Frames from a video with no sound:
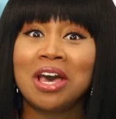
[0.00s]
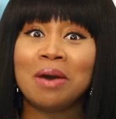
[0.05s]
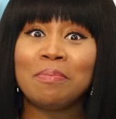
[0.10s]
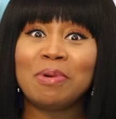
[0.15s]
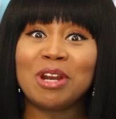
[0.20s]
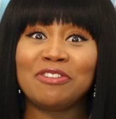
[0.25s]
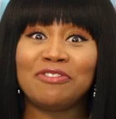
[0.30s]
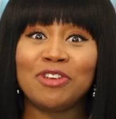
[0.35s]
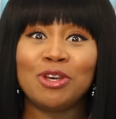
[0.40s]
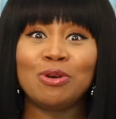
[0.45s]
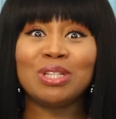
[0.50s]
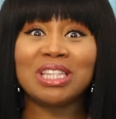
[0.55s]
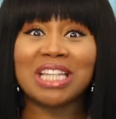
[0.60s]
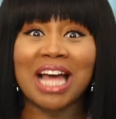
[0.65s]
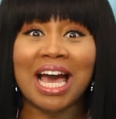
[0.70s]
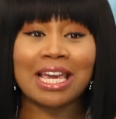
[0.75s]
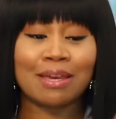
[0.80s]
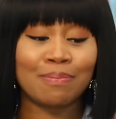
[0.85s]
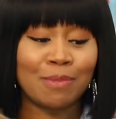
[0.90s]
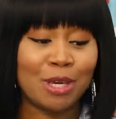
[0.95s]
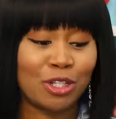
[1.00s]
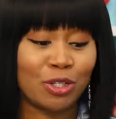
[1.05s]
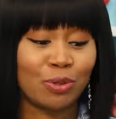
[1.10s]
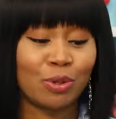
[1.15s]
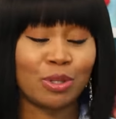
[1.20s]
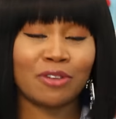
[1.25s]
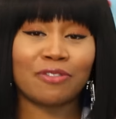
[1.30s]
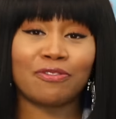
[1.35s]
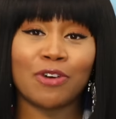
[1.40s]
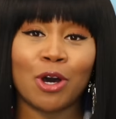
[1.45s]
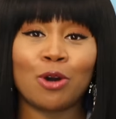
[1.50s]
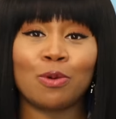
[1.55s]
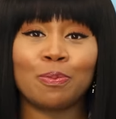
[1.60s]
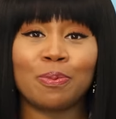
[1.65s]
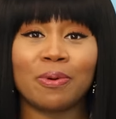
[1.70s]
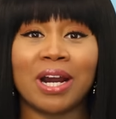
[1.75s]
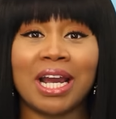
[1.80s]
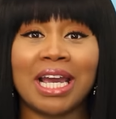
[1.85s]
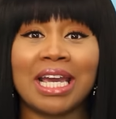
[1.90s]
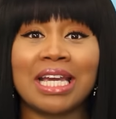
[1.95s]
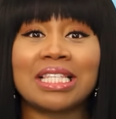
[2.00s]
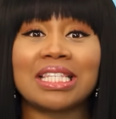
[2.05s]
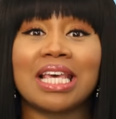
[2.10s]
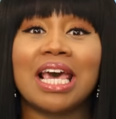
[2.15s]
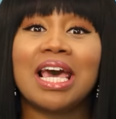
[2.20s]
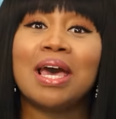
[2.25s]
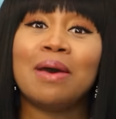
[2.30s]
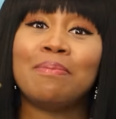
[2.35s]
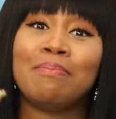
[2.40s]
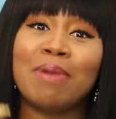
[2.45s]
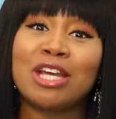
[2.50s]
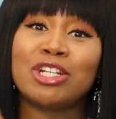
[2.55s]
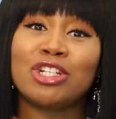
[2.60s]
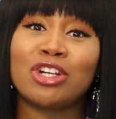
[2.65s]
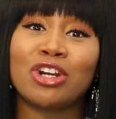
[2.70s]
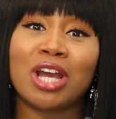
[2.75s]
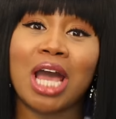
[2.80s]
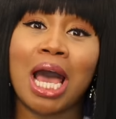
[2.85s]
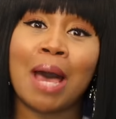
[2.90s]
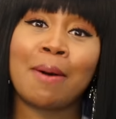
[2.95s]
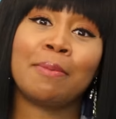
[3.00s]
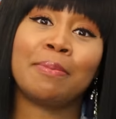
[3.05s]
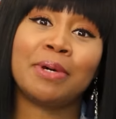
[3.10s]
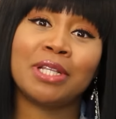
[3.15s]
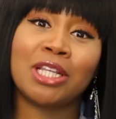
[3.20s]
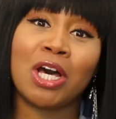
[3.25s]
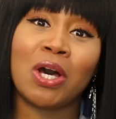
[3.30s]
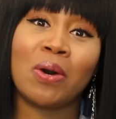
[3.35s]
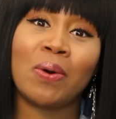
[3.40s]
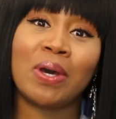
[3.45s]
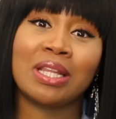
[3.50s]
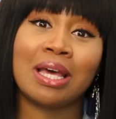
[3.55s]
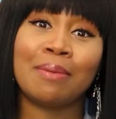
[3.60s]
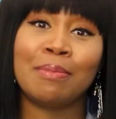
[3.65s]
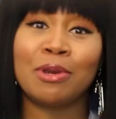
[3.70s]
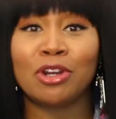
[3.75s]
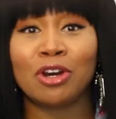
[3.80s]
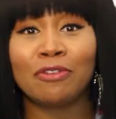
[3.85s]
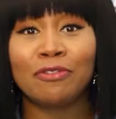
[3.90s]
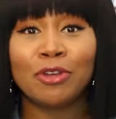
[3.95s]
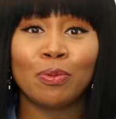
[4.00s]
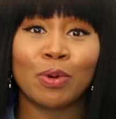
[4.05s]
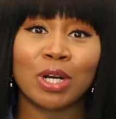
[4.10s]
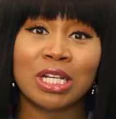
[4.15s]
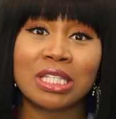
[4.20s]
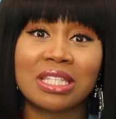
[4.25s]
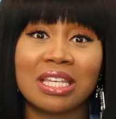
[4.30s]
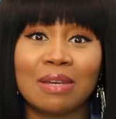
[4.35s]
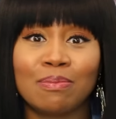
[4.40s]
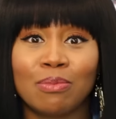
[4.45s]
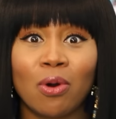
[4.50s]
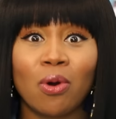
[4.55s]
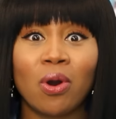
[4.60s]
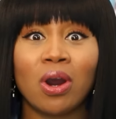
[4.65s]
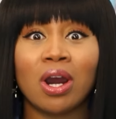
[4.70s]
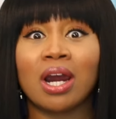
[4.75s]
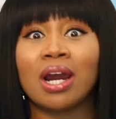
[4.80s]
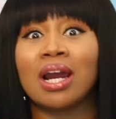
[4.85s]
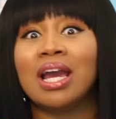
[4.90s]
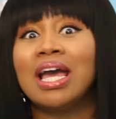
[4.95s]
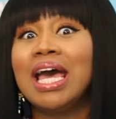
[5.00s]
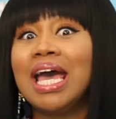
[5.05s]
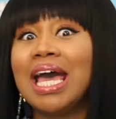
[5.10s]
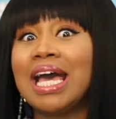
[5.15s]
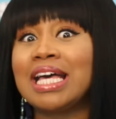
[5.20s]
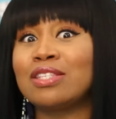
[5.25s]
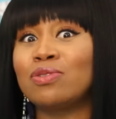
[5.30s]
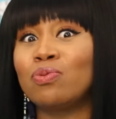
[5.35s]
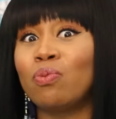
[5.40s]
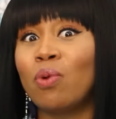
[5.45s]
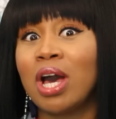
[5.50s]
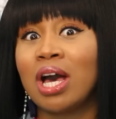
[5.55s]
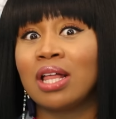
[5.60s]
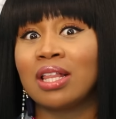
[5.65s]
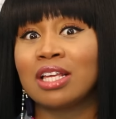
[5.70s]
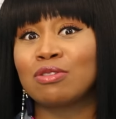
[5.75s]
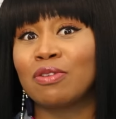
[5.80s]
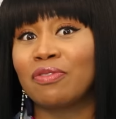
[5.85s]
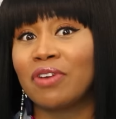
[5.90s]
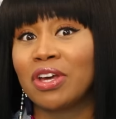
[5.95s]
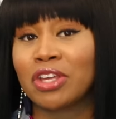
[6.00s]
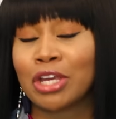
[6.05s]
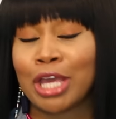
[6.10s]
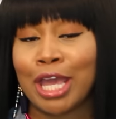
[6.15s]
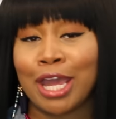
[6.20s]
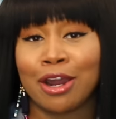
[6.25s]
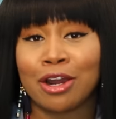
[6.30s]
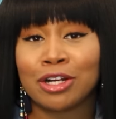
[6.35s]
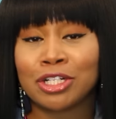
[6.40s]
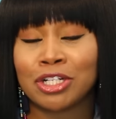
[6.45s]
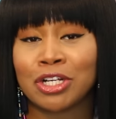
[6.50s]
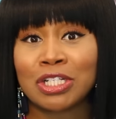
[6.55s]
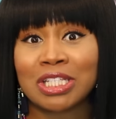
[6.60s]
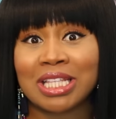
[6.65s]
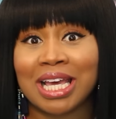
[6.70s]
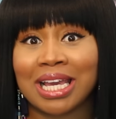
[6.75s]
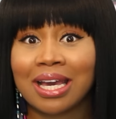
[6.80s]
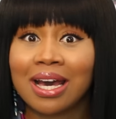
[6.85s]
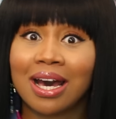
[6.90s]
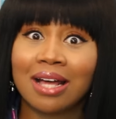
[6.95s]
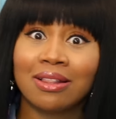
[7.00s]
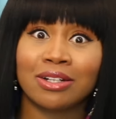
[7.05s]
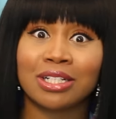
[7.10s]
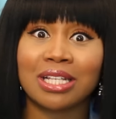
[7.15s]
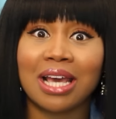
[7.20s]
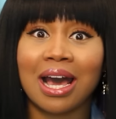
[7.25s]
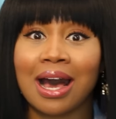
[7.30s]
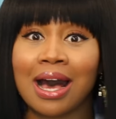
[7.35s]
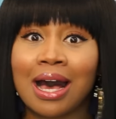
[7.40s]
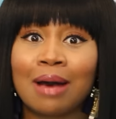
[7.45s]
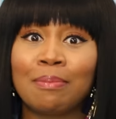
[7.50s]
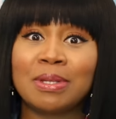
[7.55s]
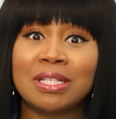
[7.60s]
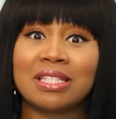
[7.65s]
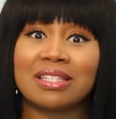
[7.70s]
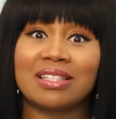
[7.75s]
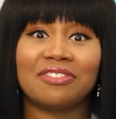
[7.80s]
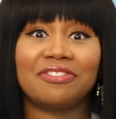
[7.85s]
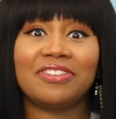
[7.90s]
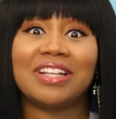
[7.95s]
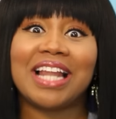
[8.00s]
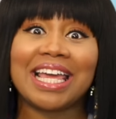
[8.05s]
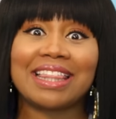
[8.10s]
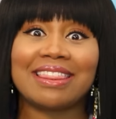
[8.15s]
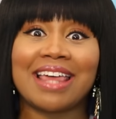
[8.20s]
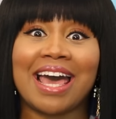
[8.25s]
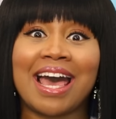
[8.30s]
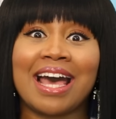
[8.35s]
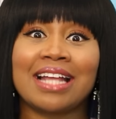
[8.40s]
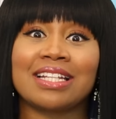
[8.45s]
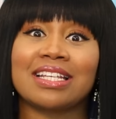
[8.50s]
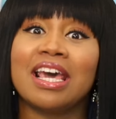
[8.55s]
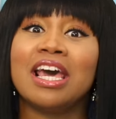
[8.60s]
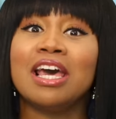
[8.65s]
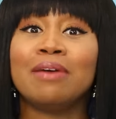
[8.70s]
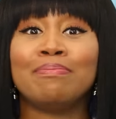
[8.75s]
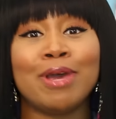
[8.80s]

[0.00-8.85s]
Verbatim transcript: But if you like me doing the phone pranks, make sure to comment below and let me know if you want to see more, as well as with other characters like Color Top and stuff like that.